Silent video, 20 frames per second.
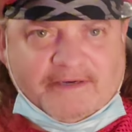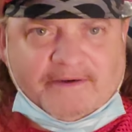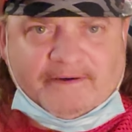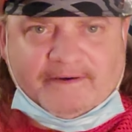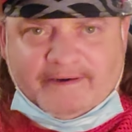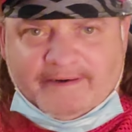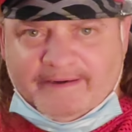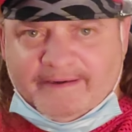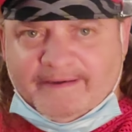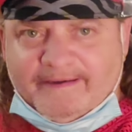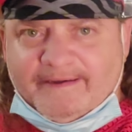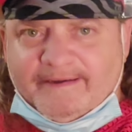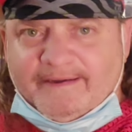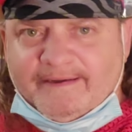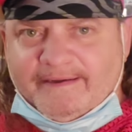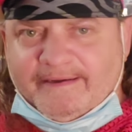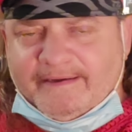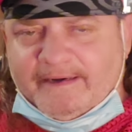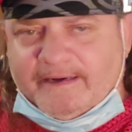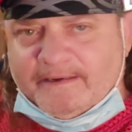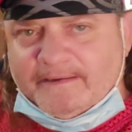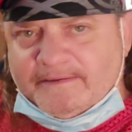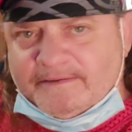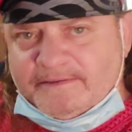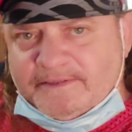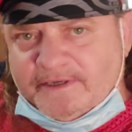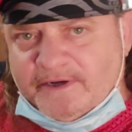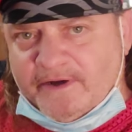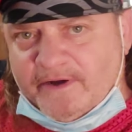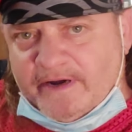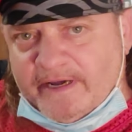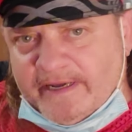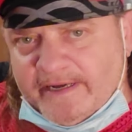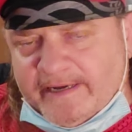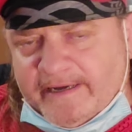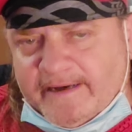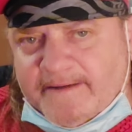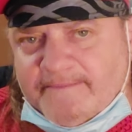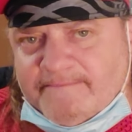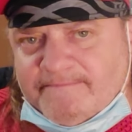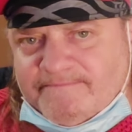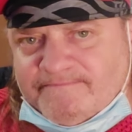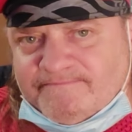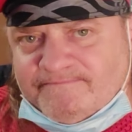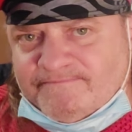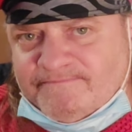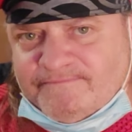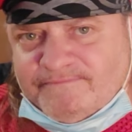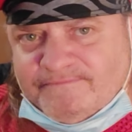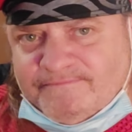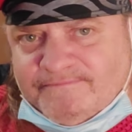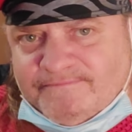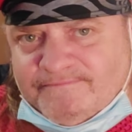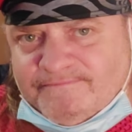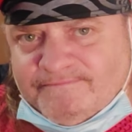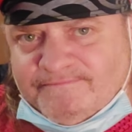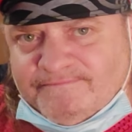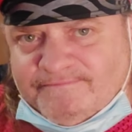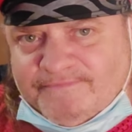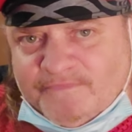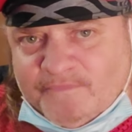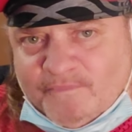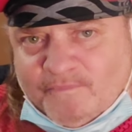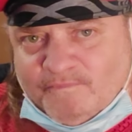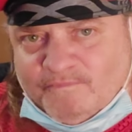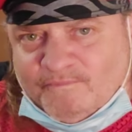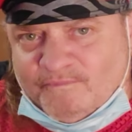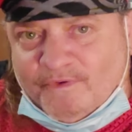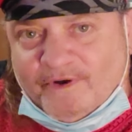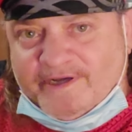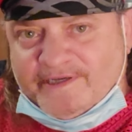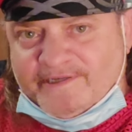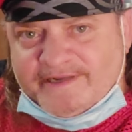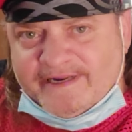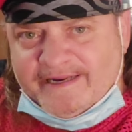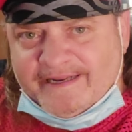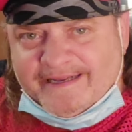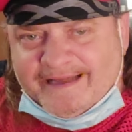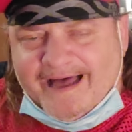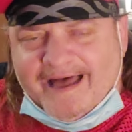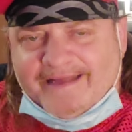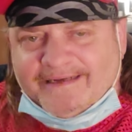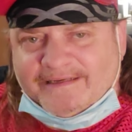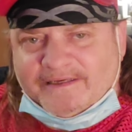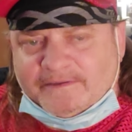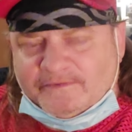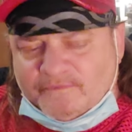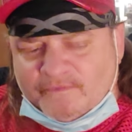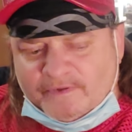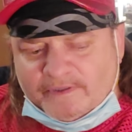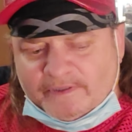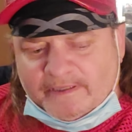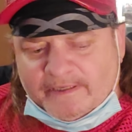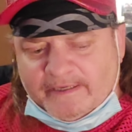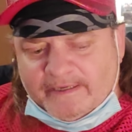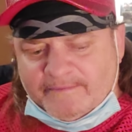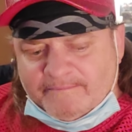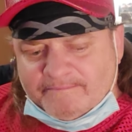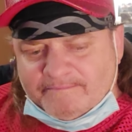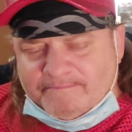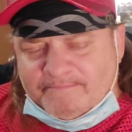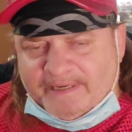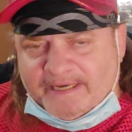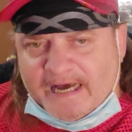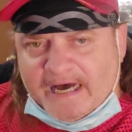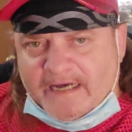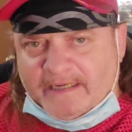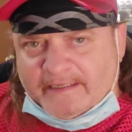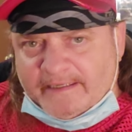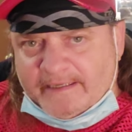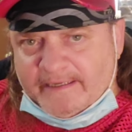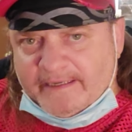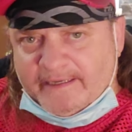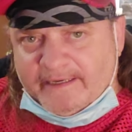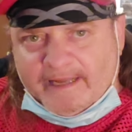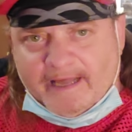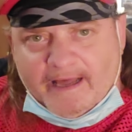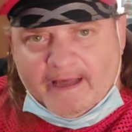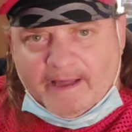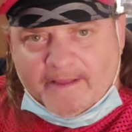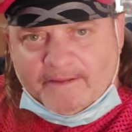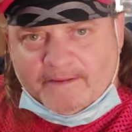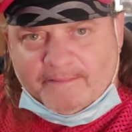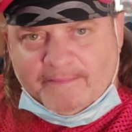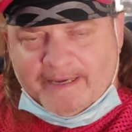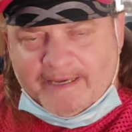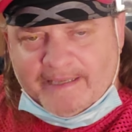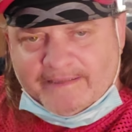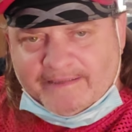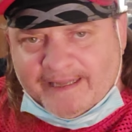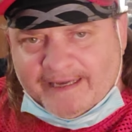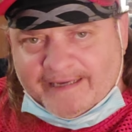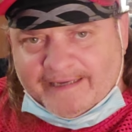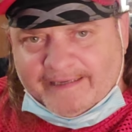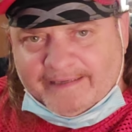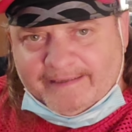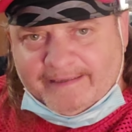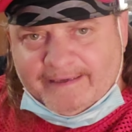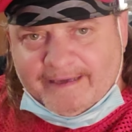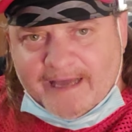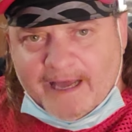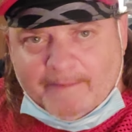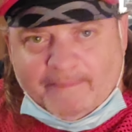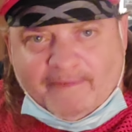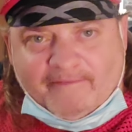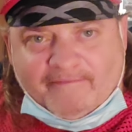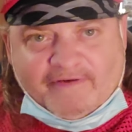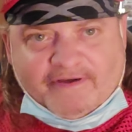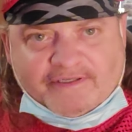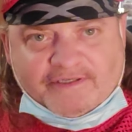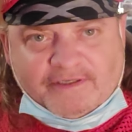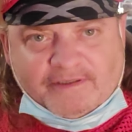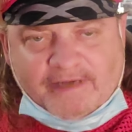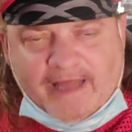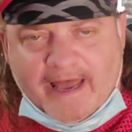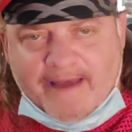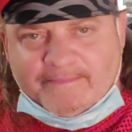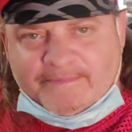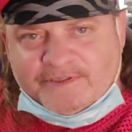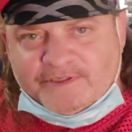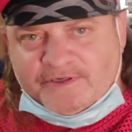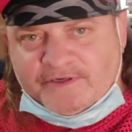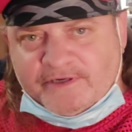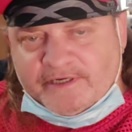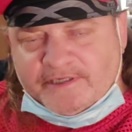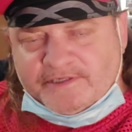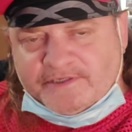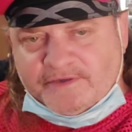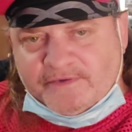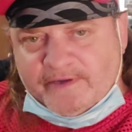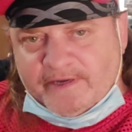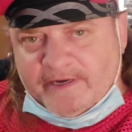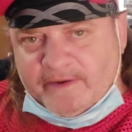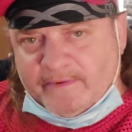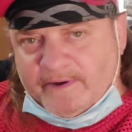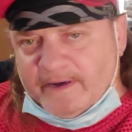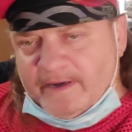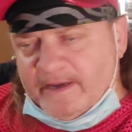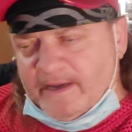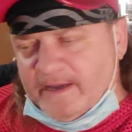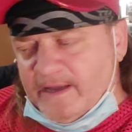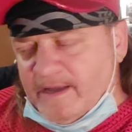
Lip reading: or, you know, degreed reasoning. I hadn't looked really beyond it, other being like a professional amateur issue anyway.